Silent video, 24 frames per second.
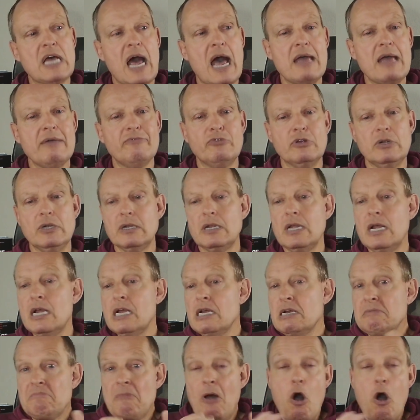I will
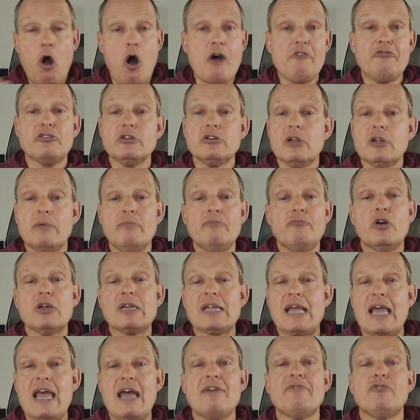offer them
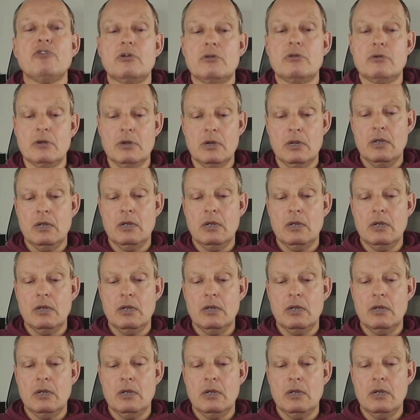whatever